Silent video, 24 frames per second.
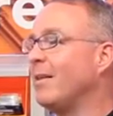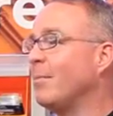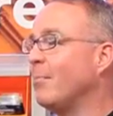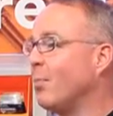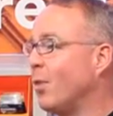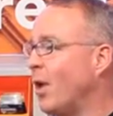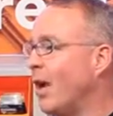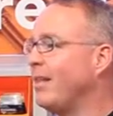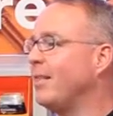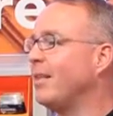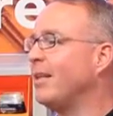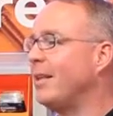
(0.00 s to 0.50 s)
the
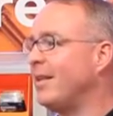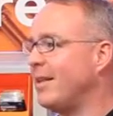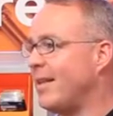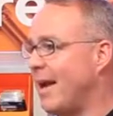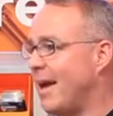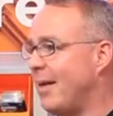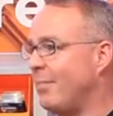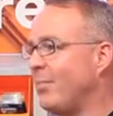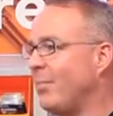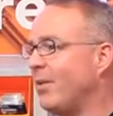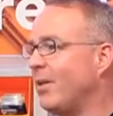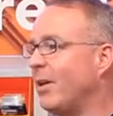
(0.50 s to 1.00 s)
breadth and
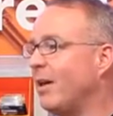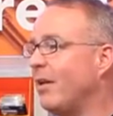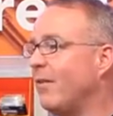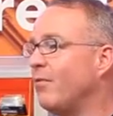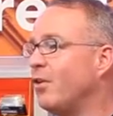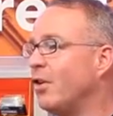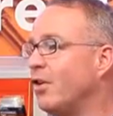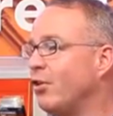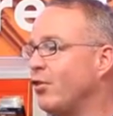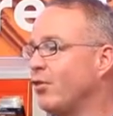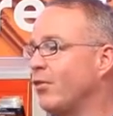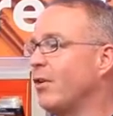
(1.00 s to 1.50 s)
depth
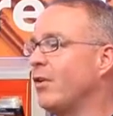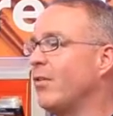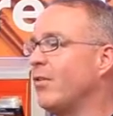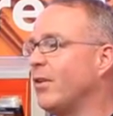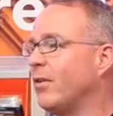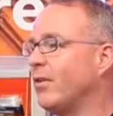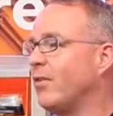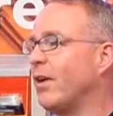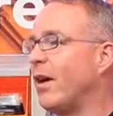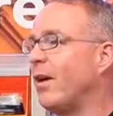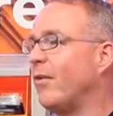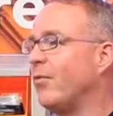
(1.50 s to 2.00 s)
of your
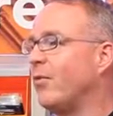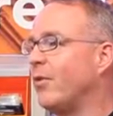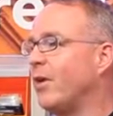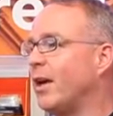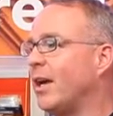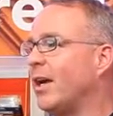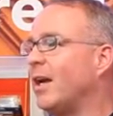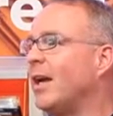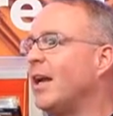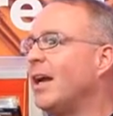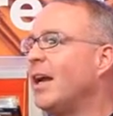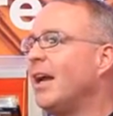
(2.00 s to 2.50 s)
service
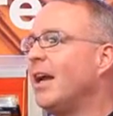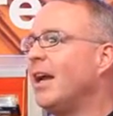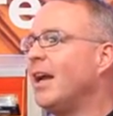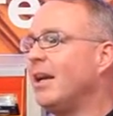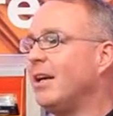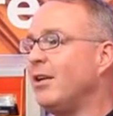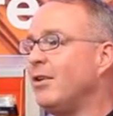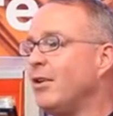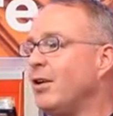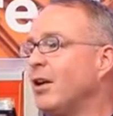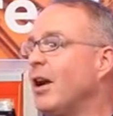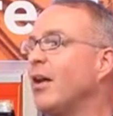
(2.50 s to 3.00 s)
offering
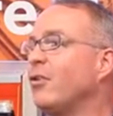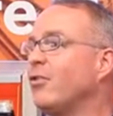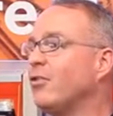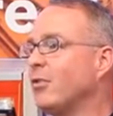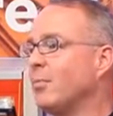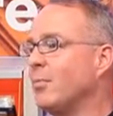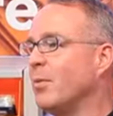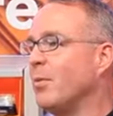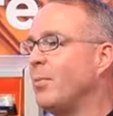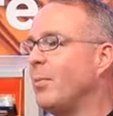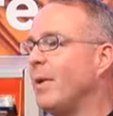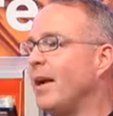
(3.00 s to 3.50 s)
in your
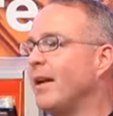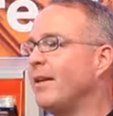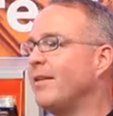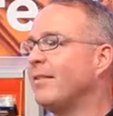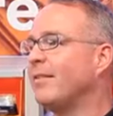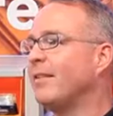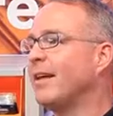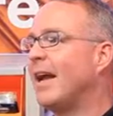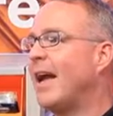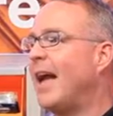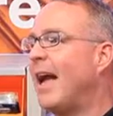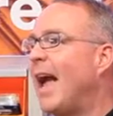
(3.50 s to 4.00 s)
customer
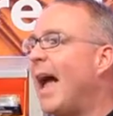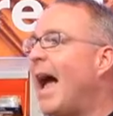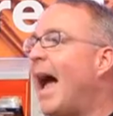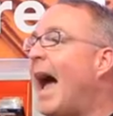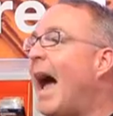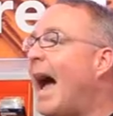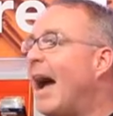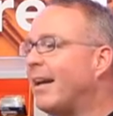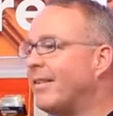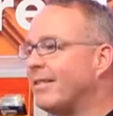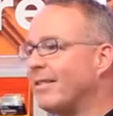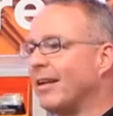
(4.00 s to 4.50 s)
base.
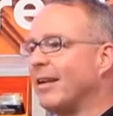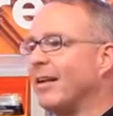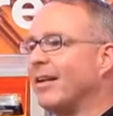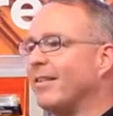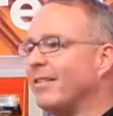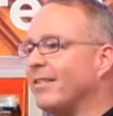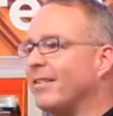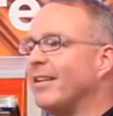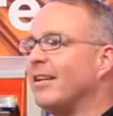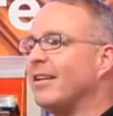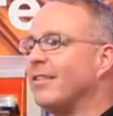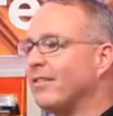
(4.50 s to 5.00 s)

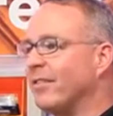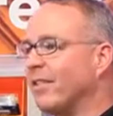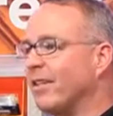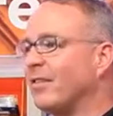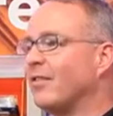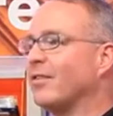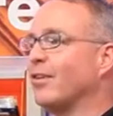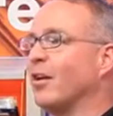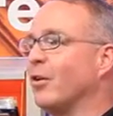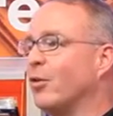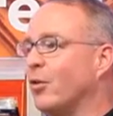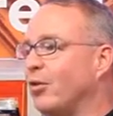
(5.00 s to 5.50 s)
Actilus is the
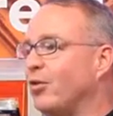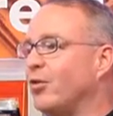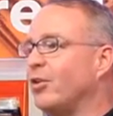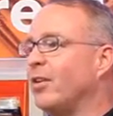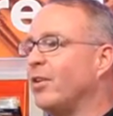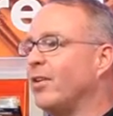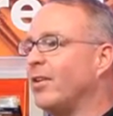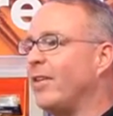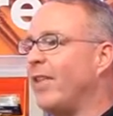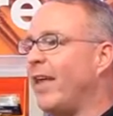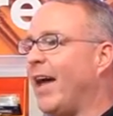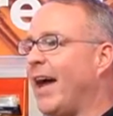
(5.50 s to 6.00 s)

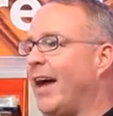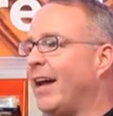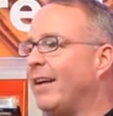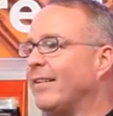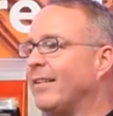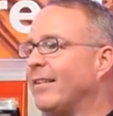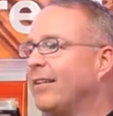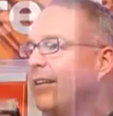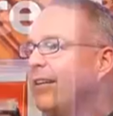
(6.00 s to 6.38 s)
solution to that.